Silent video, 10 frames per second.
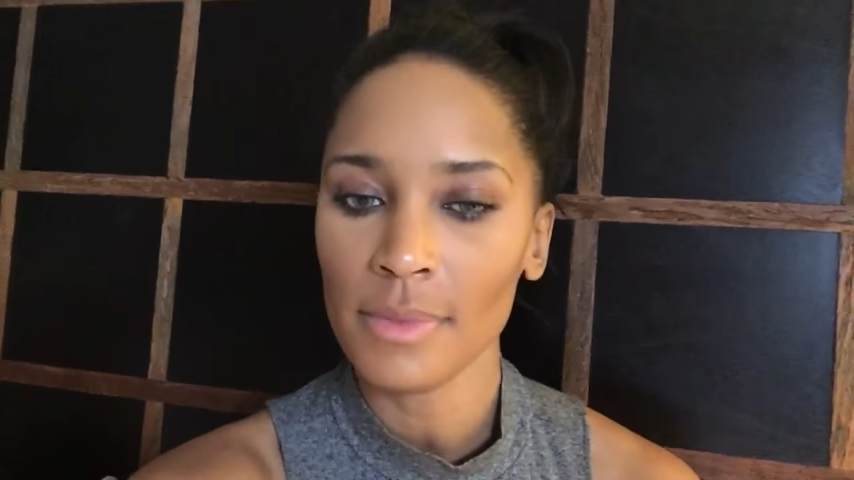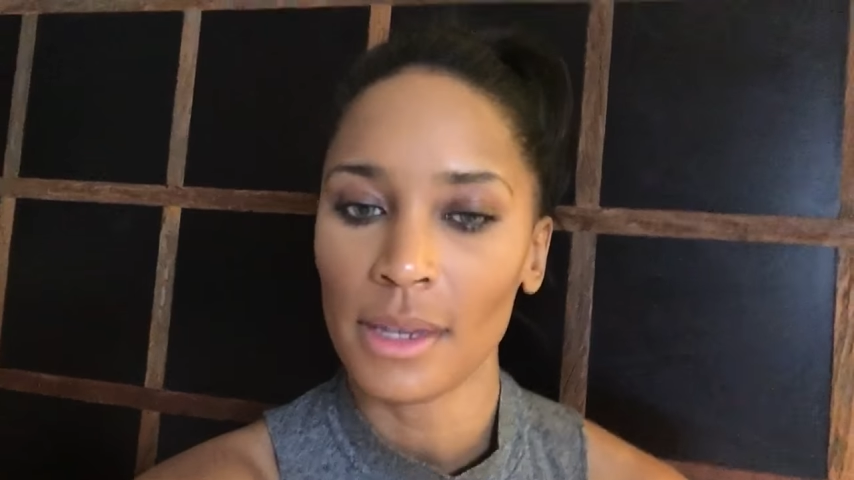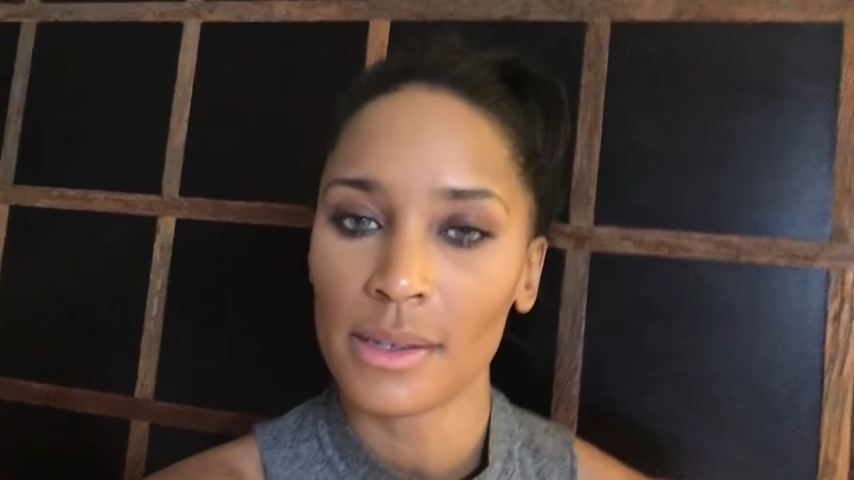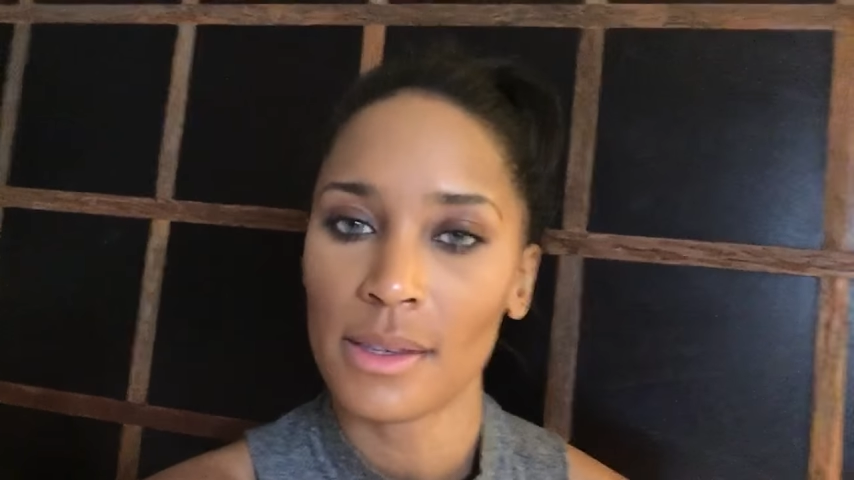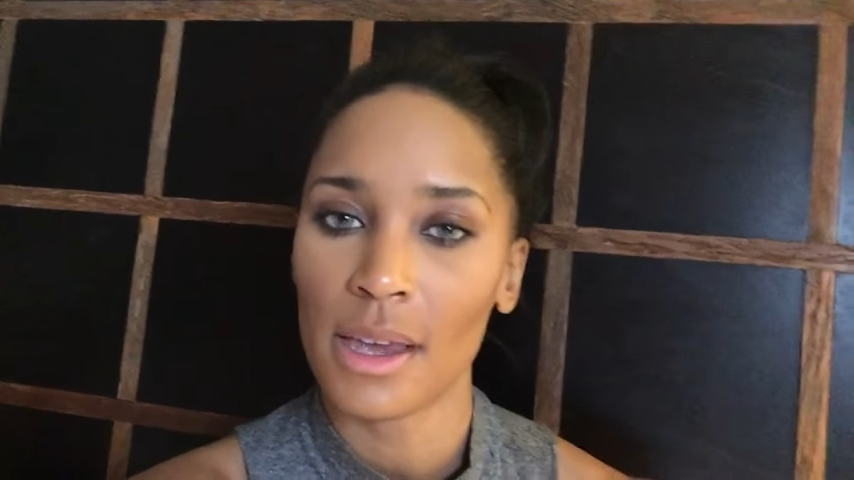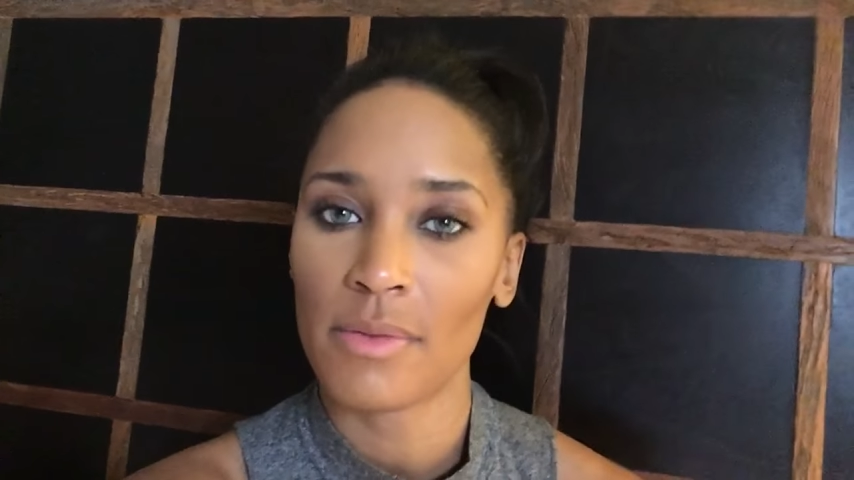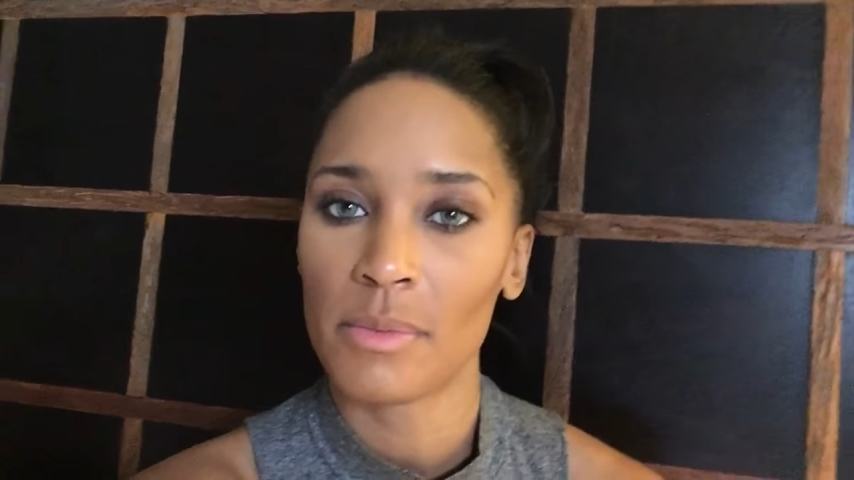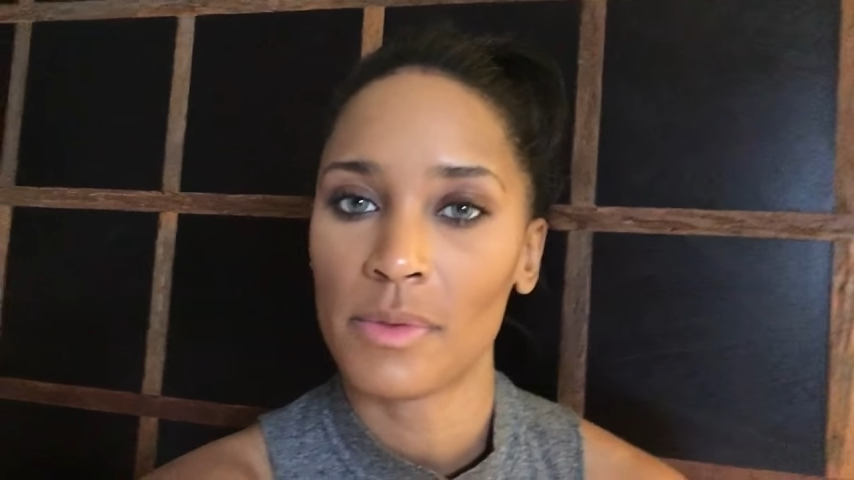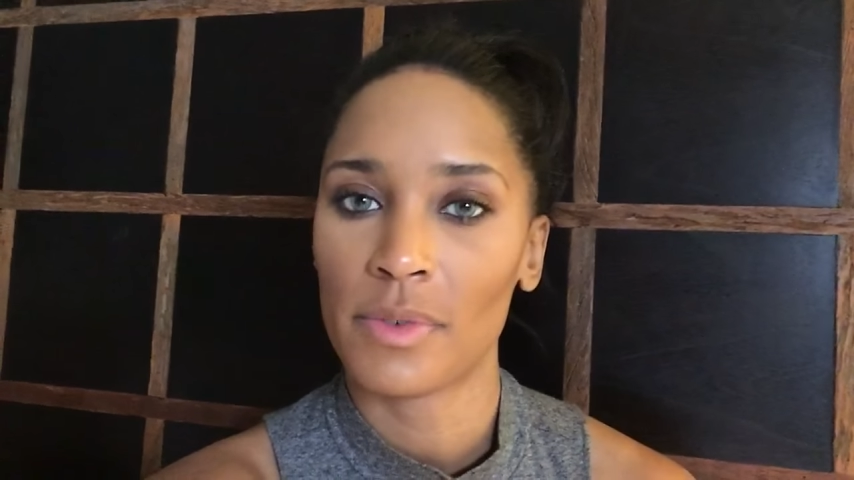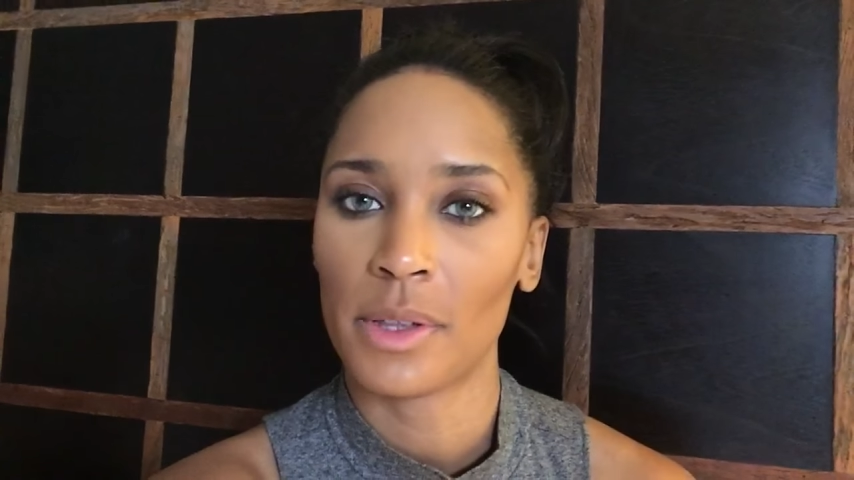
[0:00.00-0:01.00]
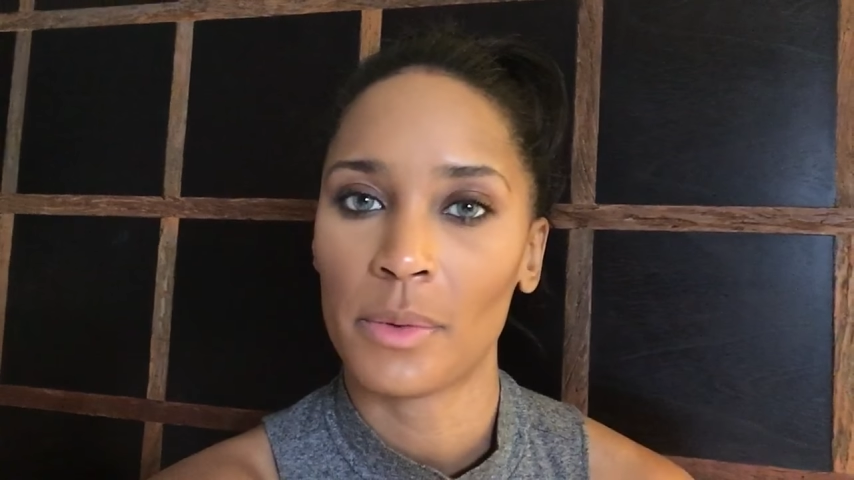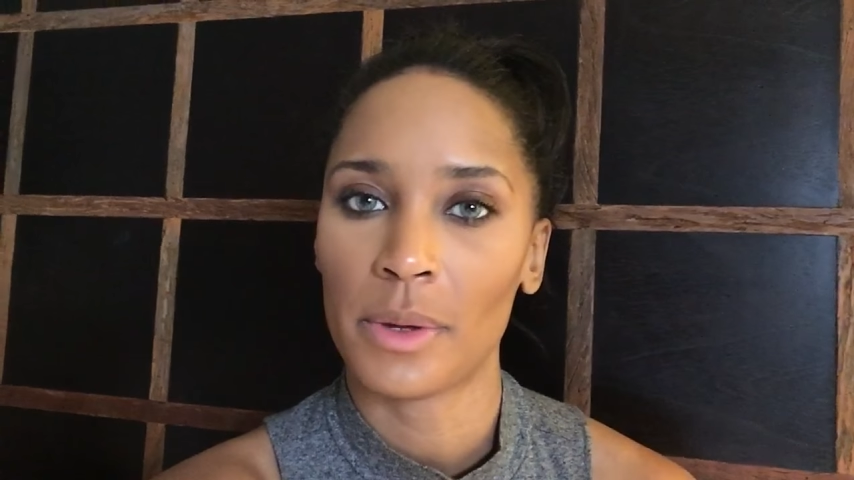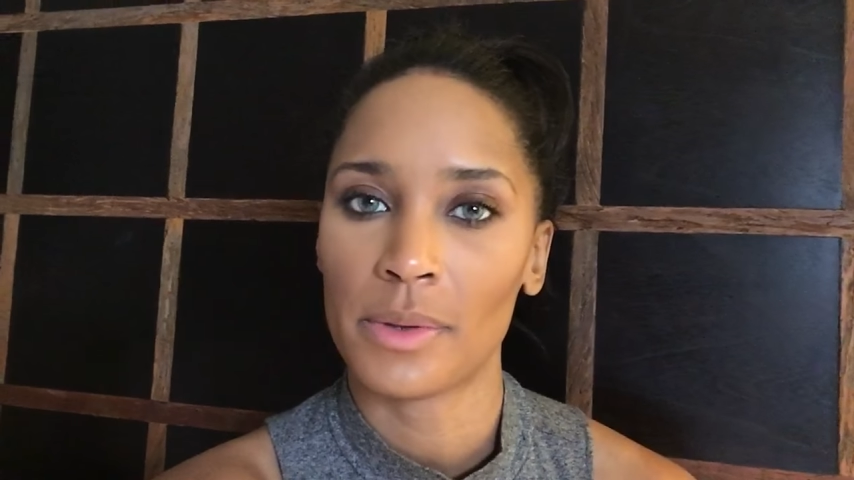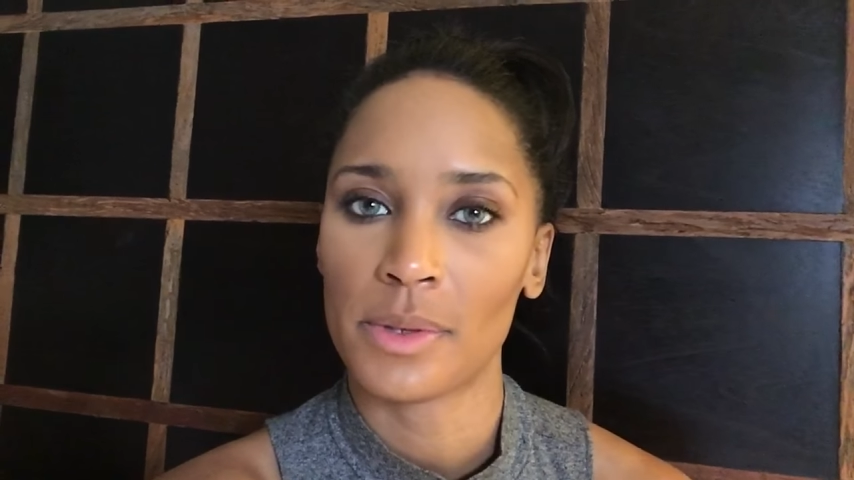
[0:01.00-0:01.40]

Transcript: like I said, I haven't been feeling well,